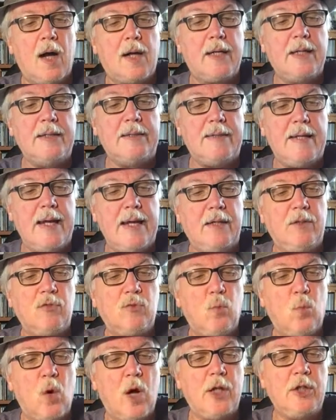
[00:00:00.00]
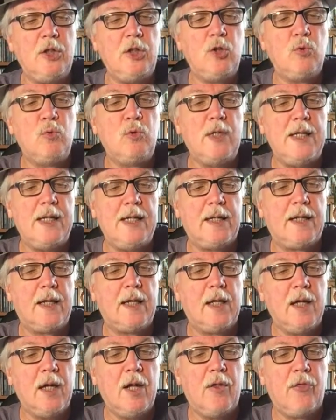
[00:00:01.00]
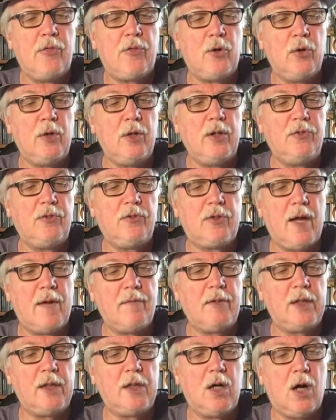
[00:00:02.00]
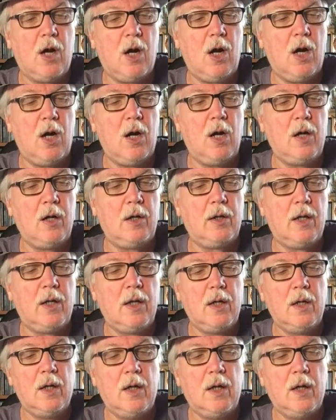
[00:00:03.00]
contains one unique 37 card